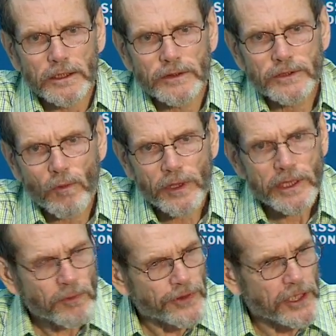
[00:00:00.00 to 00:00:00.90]
So
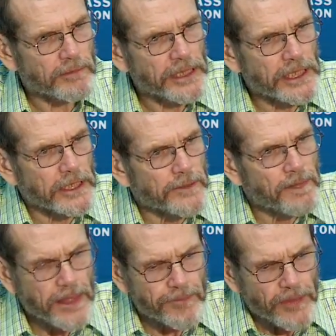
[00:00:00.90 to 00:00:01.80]
working with the
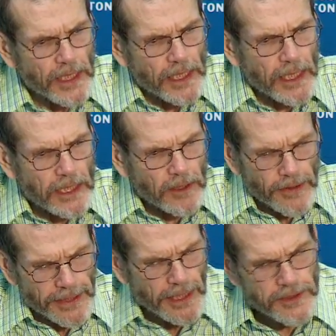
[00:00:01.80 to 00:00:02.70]
committee,
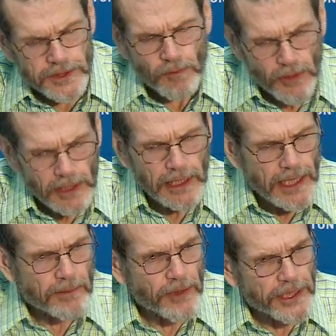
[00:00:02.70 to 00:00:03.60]
and I use the word
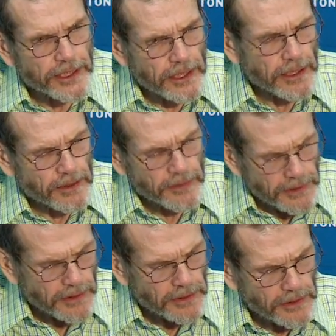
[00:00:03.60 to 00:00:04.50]
collaborate
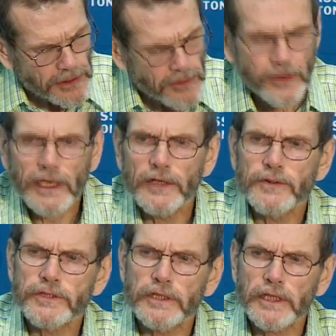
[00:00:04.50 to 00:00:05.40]
here, and I'll
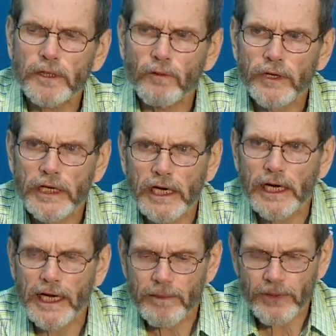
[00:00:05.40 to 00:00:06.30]
use it again, working
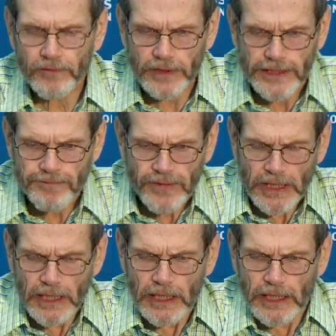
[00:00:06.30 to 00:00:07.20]
collaboratively,
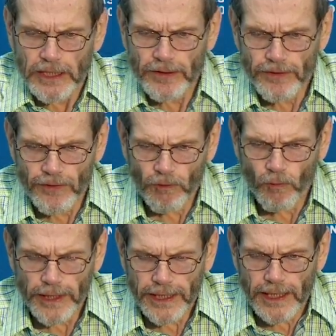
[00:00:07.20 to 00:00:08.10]
the
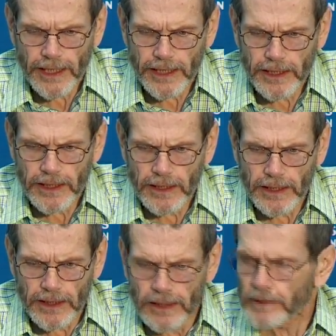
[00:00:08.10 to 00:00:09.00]
way
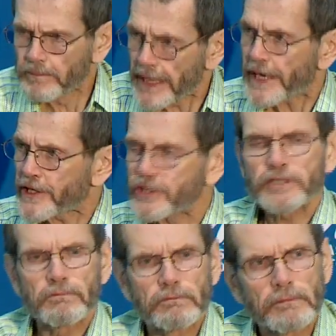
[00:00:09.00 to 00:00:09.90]
I
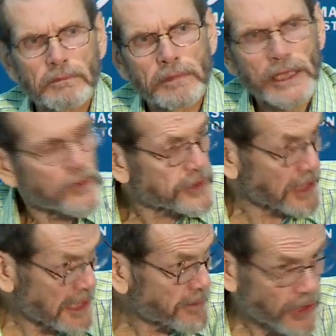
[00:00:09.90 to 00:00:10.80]
managed my own
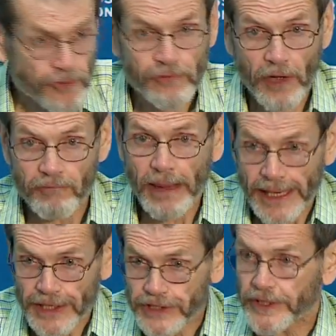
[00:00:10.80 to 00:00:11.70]
dilemma of
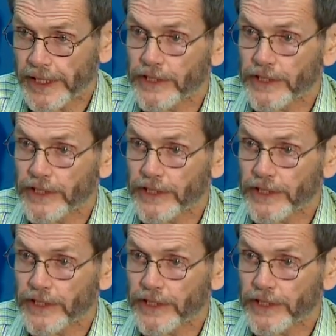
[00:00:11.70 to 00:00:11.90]
bias, that